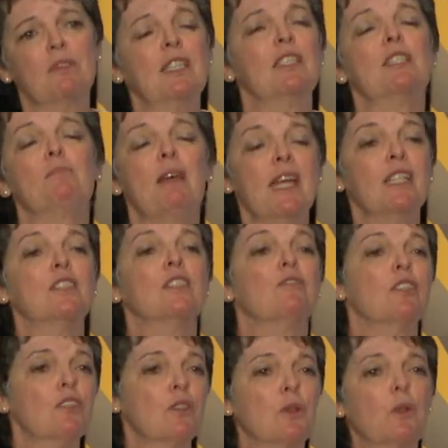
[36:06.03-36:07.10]
The demands of
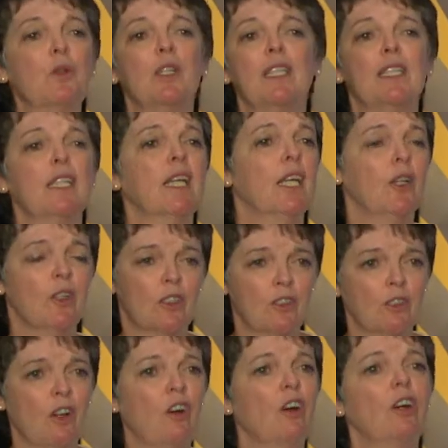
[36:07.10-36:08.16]
the story and the
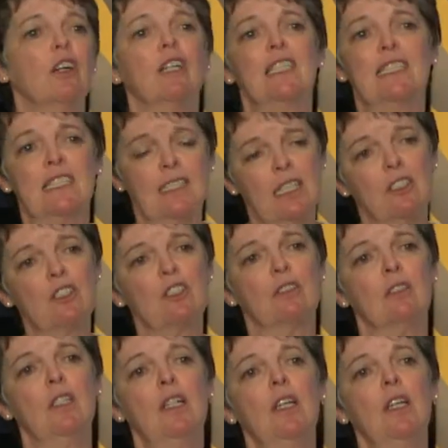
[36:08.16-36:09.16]
character are essential.